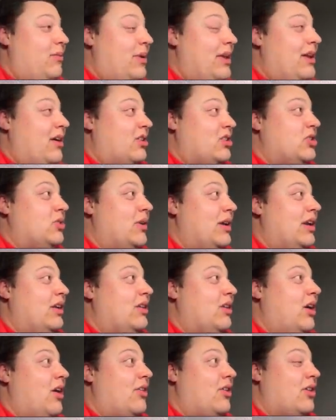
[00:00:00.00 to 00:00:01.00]
we are doing
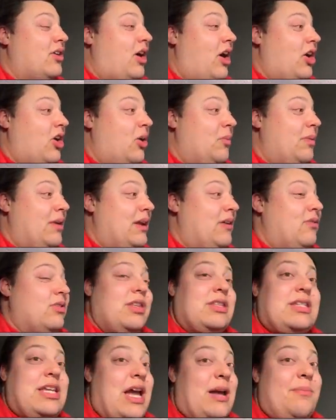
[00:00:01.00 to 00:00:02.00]
another card opening
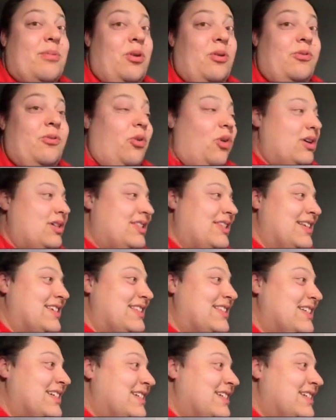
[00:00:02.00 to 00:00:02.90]
with the Temporal Forces.